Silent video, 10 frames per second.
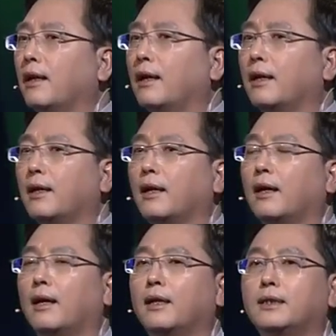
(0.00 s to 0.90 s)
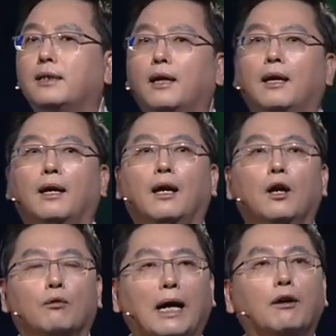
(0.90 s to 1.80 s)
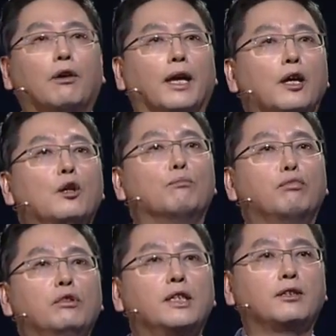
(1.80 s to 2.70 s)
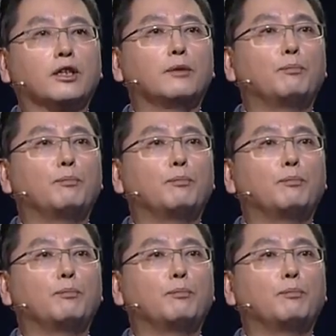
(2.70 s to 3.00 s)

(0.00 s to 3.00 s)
The all different members of the society